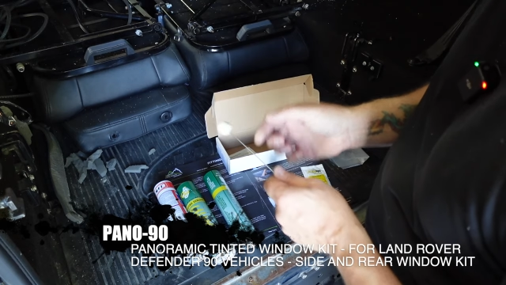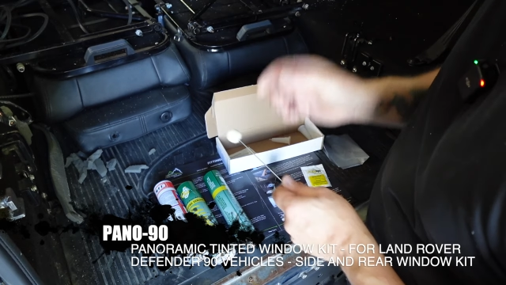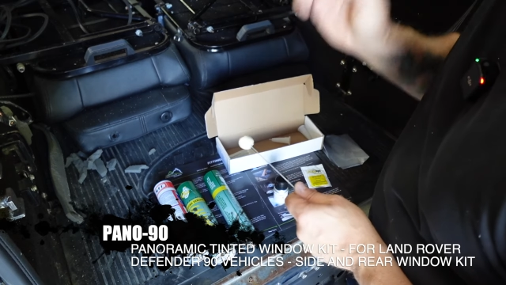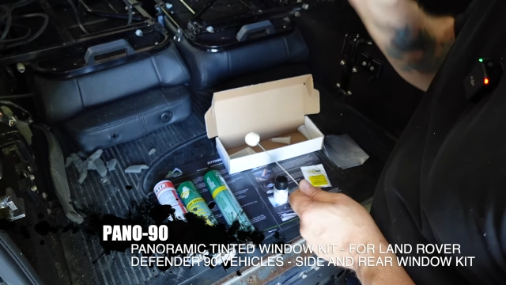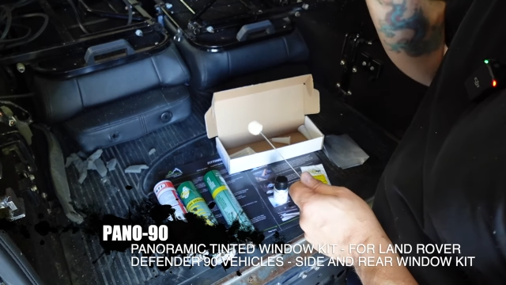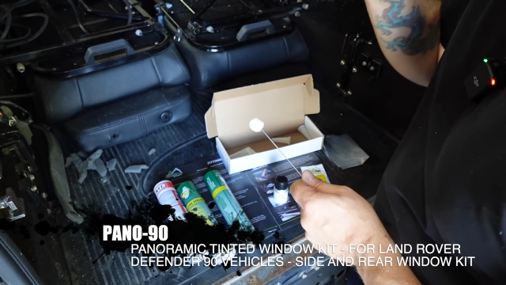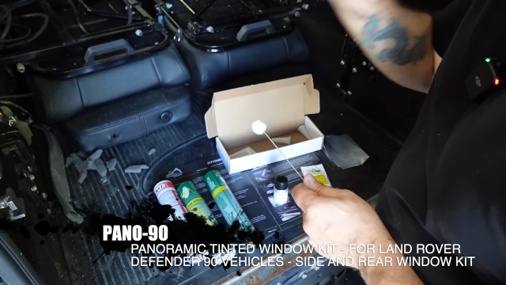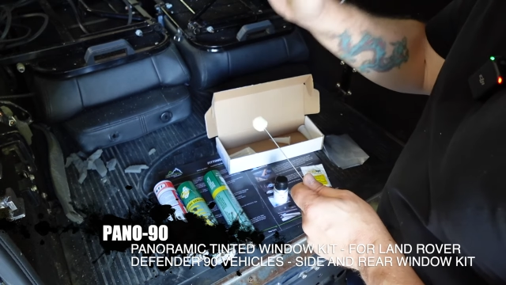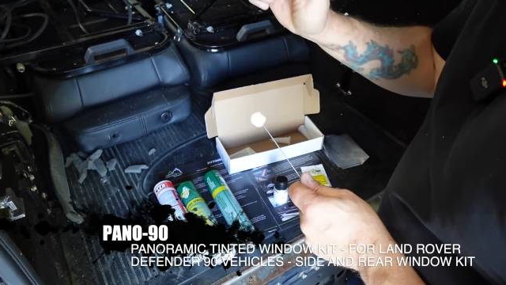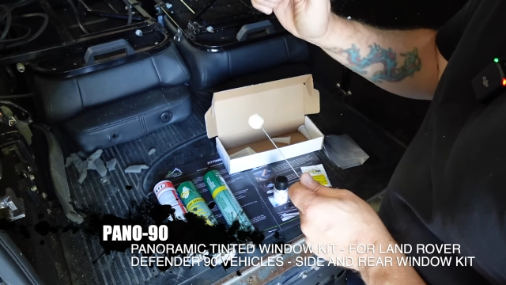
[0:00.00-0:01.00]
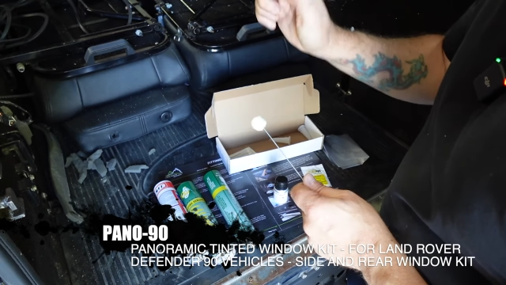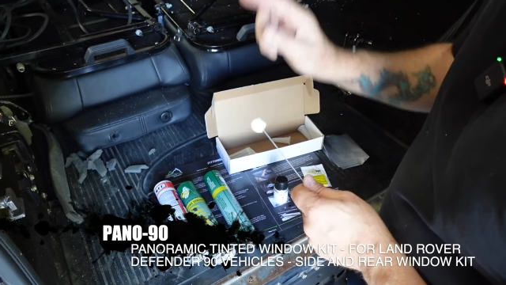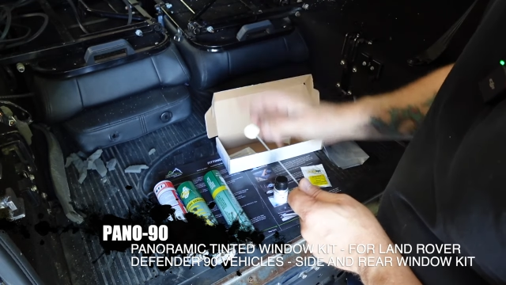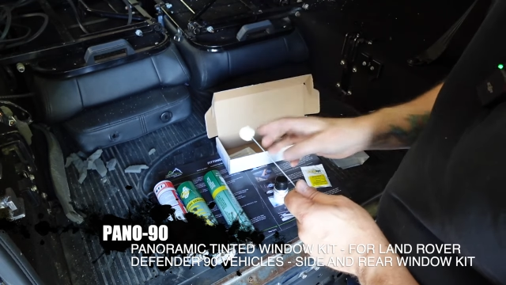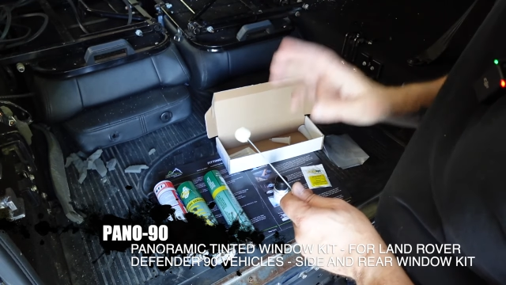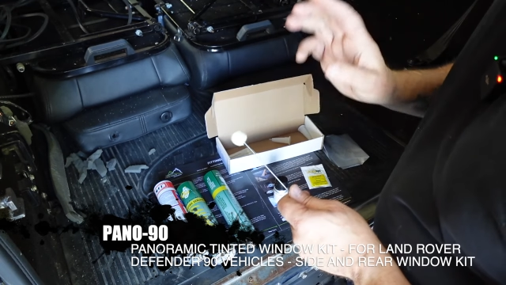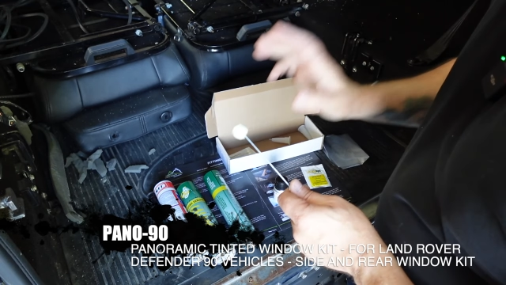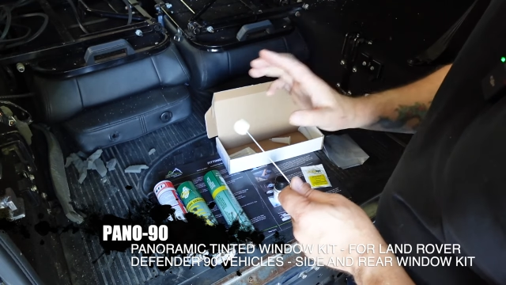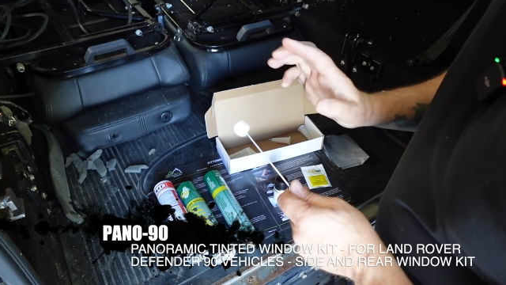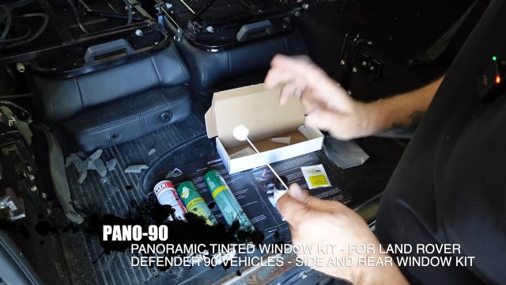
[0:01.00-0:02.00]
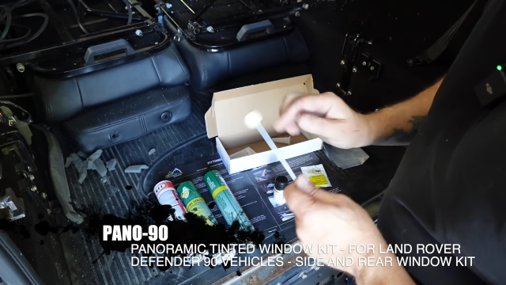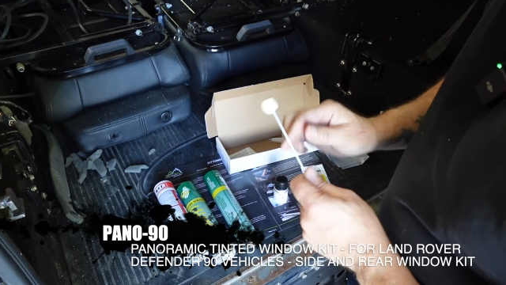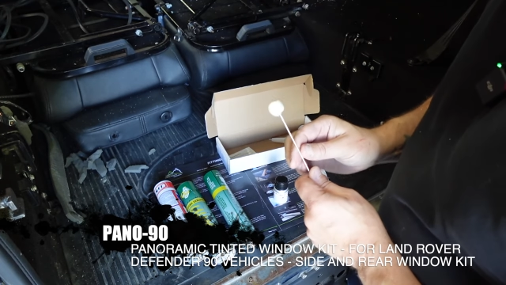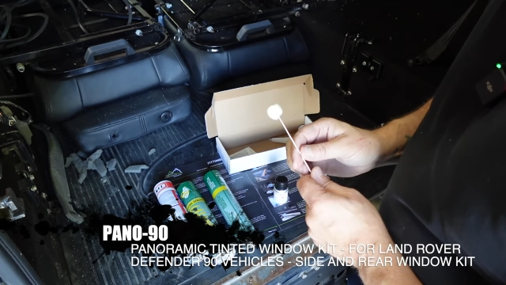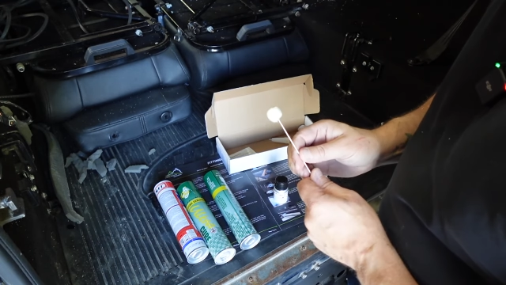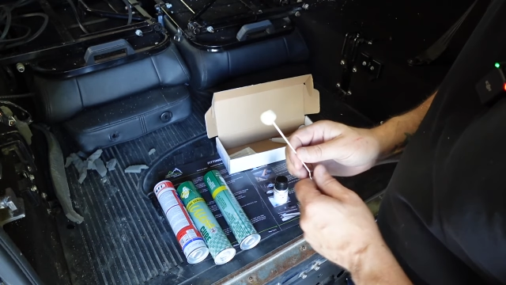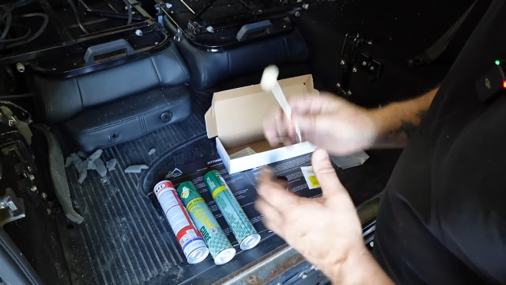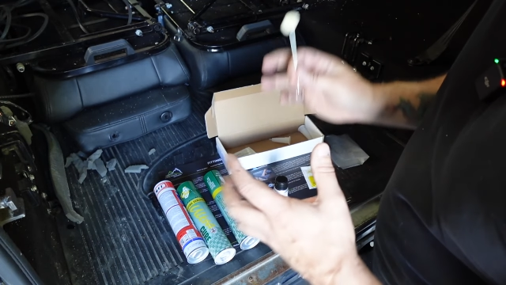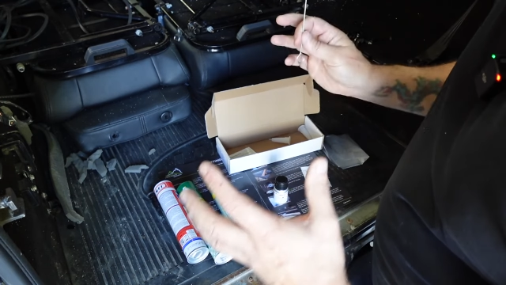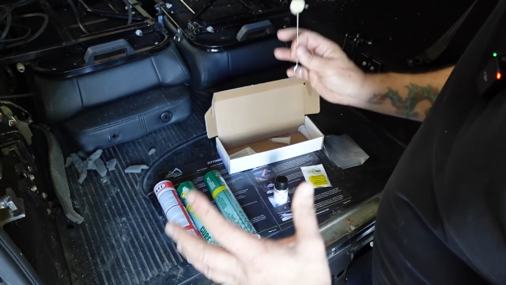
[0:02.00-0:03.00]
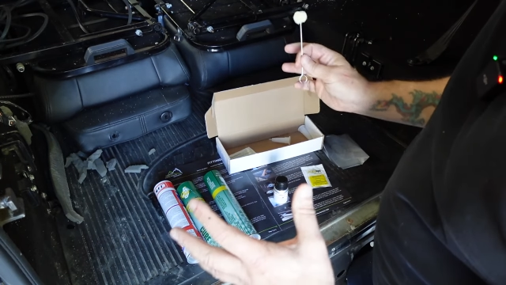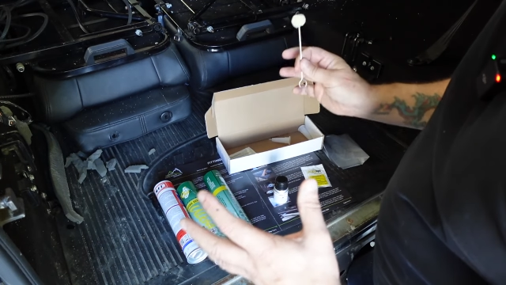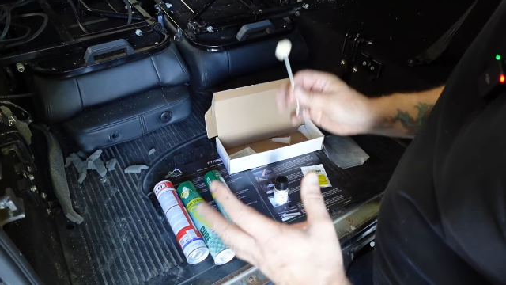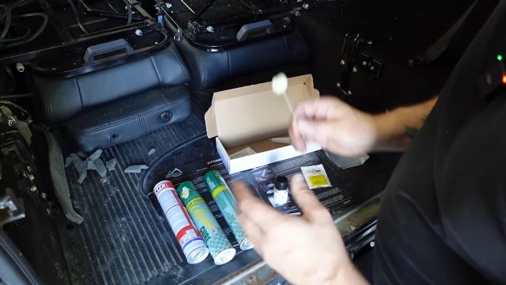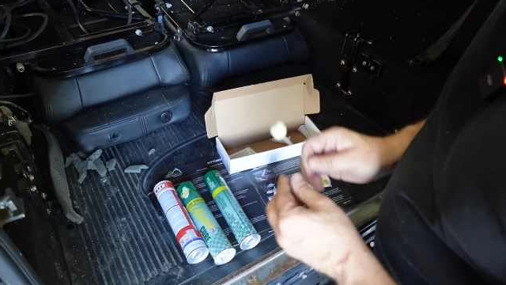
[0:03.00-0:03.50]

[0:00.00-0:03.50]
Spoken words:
[unreadable: no face in view]